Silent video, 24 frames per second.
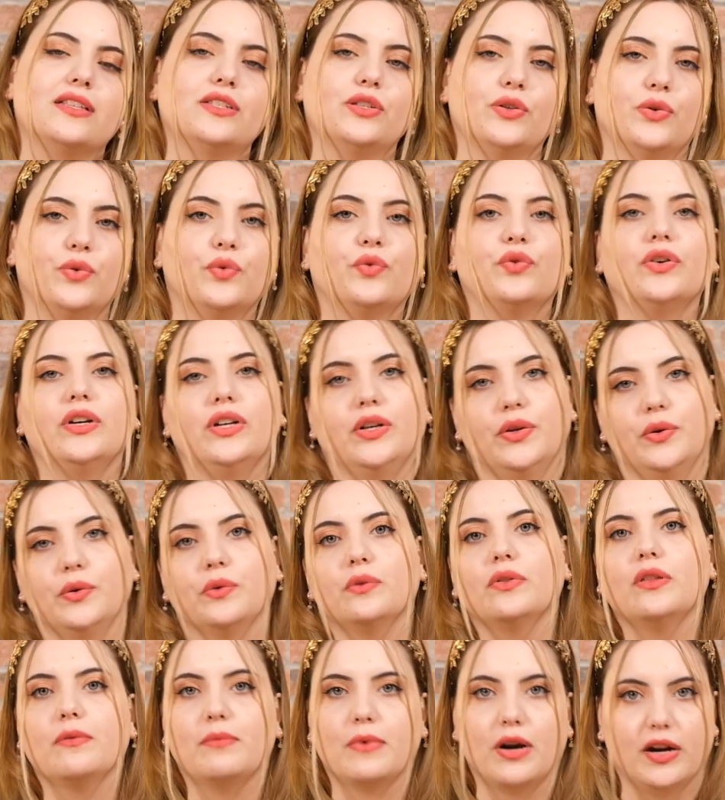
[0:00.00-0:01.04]
to renew
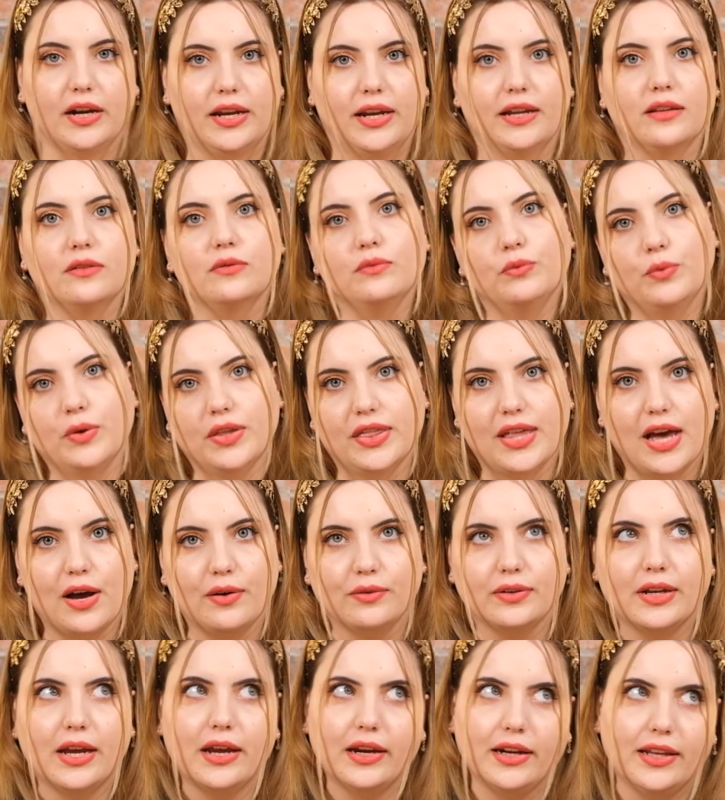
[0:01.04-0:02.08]
the market
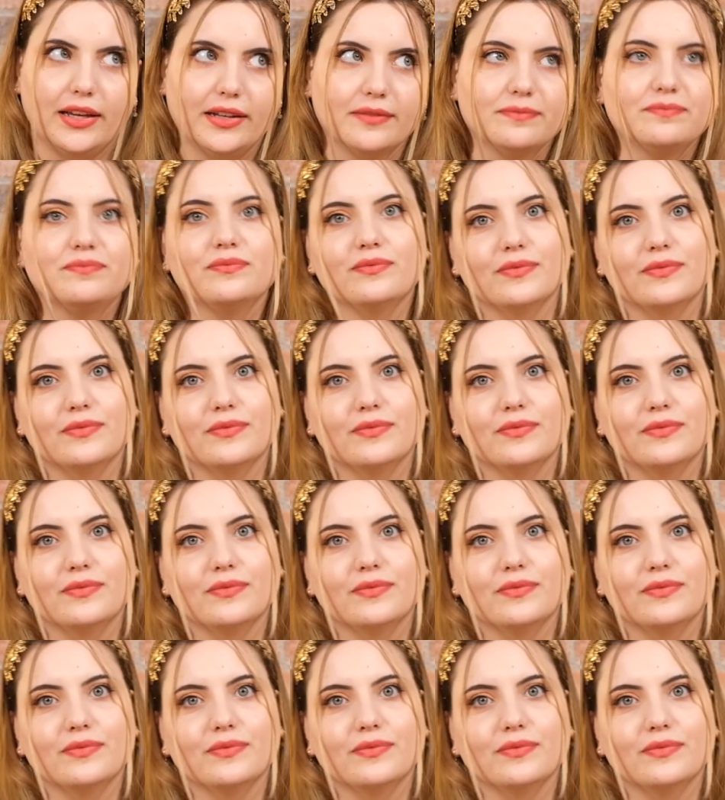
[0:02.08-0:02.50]
without any